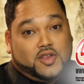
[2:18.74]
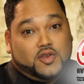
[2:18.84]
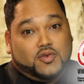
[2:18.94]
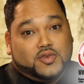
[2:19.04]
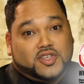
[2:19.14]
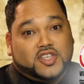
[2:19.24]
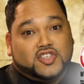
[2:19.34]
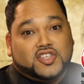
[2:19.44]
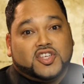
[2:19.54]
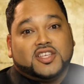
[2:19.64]
you know,
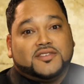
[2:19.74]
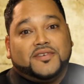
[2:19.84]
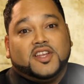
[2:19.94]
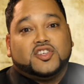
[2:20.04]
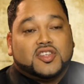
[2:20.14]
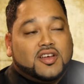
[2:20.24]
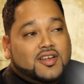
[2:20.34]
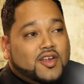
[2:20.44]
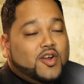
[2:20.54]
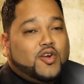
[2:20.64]
she just finished
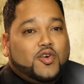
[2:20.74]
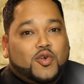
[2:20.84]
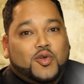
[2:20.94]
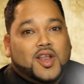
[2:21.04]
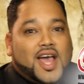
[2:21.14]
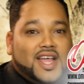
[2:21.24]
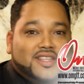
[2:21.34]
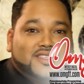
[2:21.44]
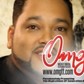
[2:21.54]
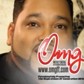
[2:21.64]
her role
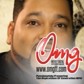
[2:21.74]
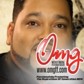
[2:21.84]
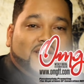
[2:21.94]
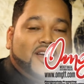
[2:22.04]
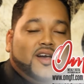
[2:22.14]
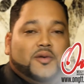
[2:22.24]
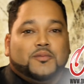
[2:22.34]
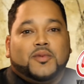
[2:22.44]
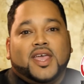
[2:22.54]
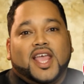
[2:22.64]
at
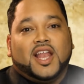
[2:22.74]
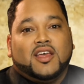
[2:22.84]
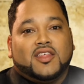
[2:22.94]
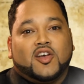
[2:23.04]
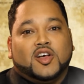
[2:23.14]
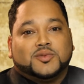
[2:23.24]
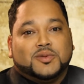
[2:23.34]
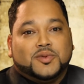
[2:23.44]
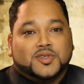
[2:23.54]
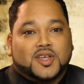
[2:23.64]
Mahalia, the
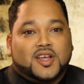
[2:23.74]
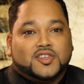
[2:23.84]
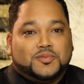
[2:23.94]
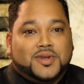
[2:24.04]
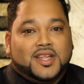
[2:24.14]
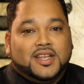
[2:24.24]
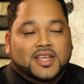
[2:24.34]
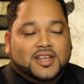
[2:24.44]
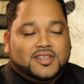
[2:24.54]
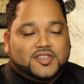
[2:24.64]
gospel musical. She played
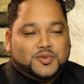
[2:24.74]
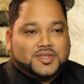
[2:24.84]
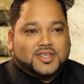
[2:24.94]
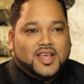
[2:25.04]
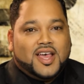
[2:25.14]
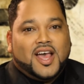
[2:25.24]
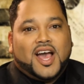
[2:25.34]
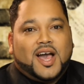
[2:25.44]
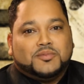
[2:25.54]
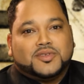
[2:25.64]
Lil. She was
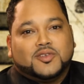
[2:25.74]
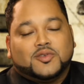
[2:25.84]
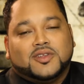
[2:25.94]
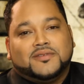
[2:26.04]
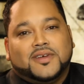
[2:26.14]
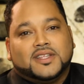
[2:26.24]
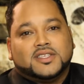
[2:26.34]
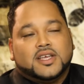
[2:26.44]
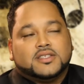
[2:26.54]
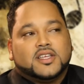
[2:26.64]
absolutely
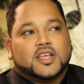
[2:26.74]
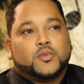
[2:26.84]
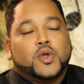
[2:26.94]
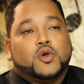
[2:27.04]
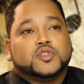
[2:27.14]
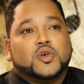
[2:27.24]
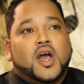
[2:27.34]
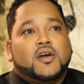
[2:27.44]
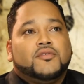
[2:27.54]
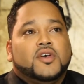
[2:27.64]
fantastic. We also
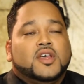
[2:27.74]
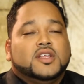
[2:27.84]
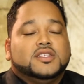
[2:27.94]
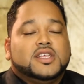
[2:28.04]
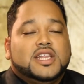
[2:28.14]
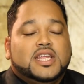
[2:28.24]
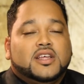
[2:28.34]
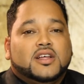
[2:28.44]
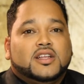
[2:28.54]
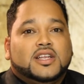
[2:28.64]
have
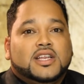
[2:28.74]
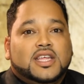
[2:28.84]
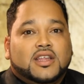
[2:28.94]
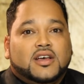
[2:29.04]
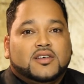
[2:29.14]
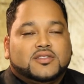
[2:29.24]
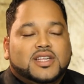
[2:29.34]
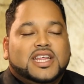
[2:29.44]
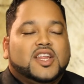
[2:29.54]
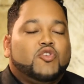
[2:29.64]

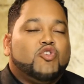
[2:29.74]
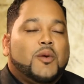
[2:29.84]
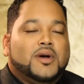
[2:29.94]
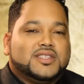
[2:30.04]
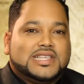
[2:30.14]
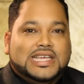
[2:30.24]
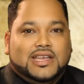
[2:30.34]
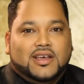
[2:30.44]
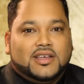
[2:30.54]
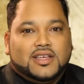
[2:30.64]
Delina
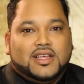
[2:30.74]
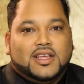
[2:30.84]
Roberts-Lena.